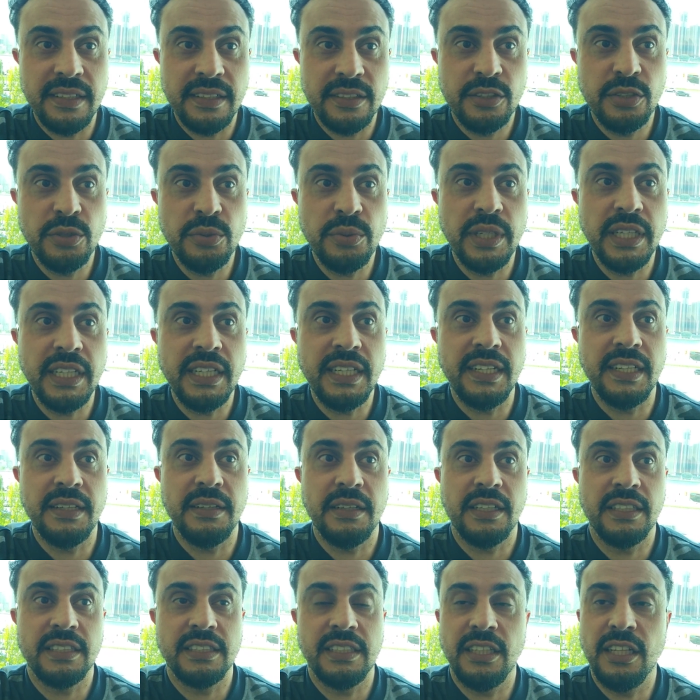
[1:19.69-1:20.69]
to it
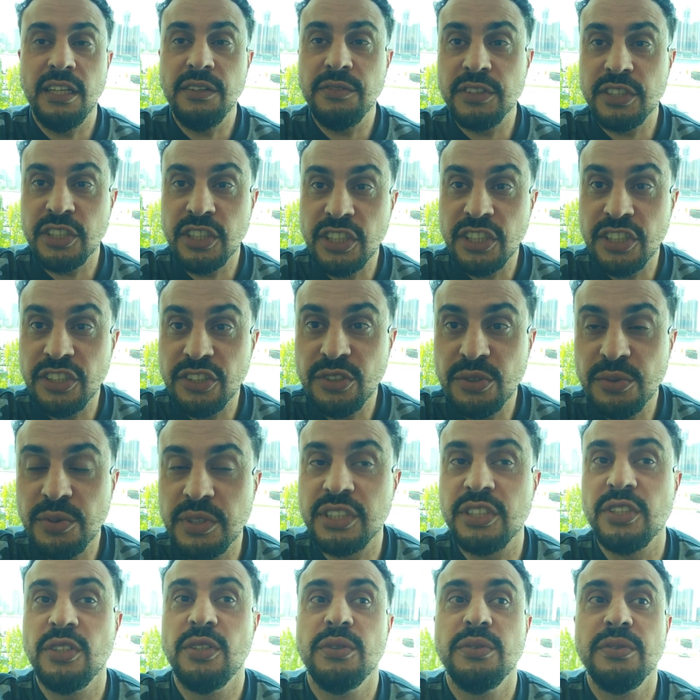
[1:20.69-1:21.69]
because love is gonna do
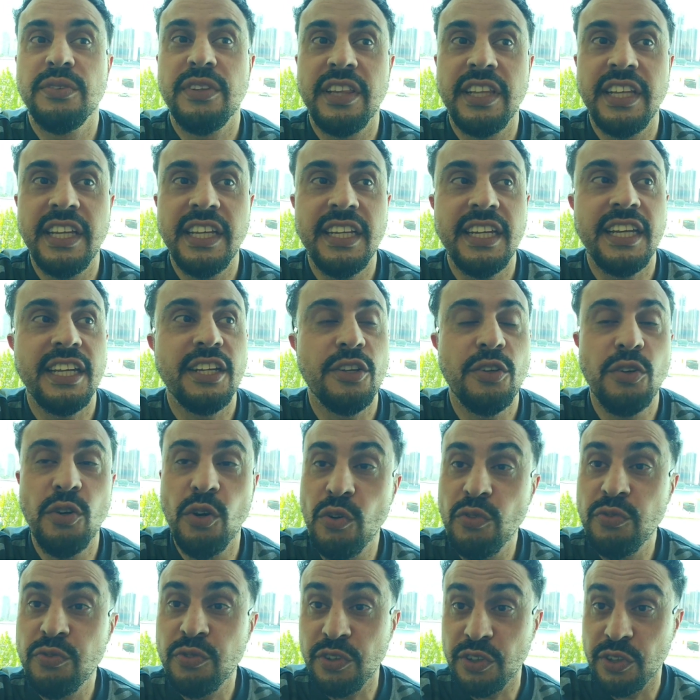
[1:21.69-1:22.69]
its own thing and
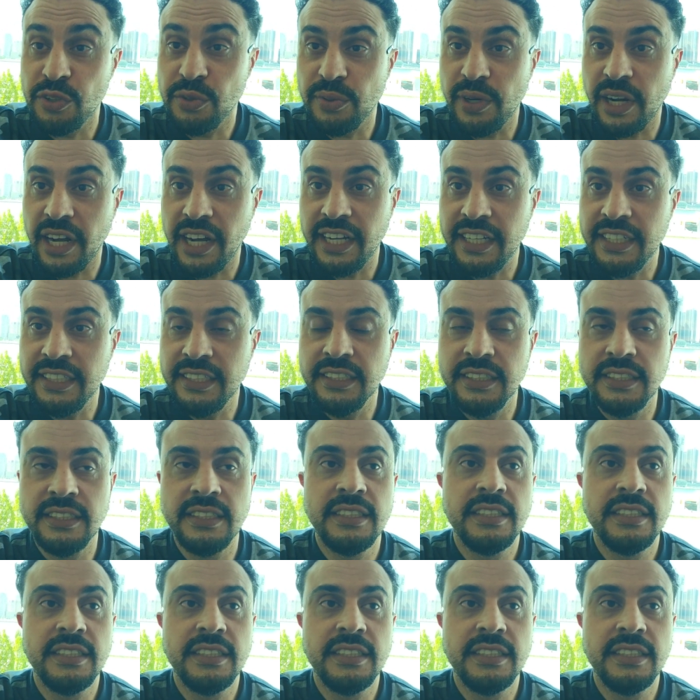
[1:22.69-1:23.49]
go for the ride.